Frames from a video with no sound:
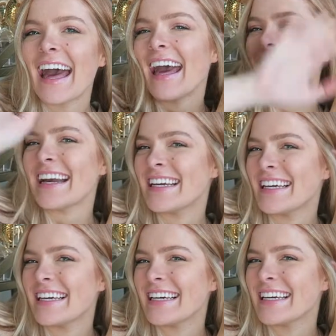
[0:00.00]

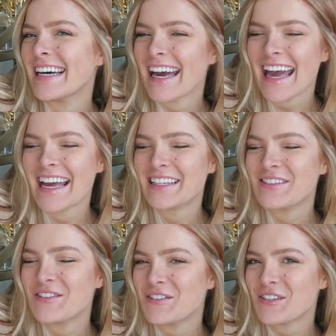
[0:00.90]
Hey,
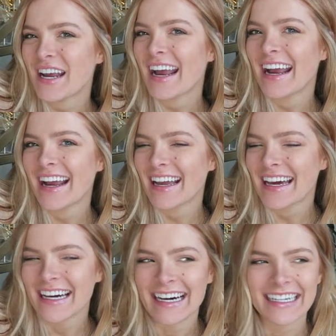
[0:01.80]
it's Shae
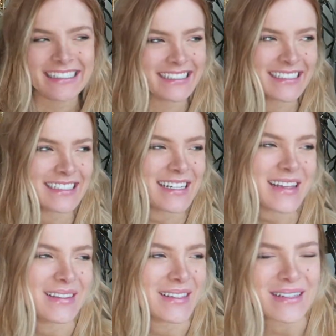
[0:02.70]

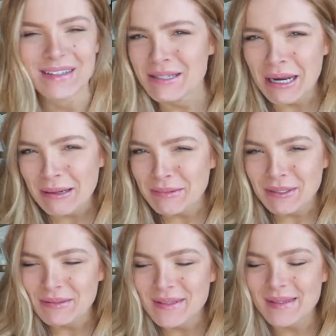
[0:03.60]
again. Long time
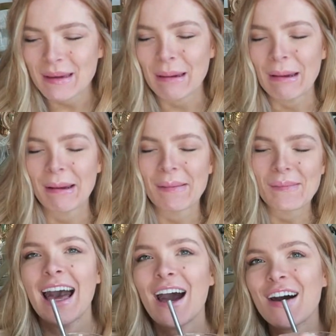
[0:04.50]
no see.
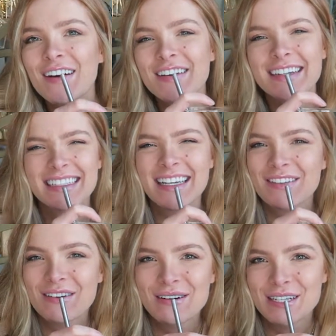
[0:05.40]
How is
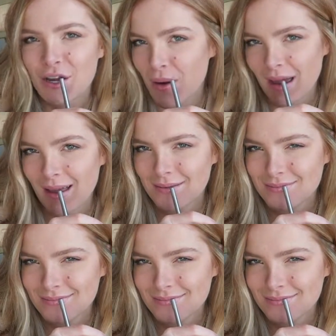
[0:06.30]
everyone doing?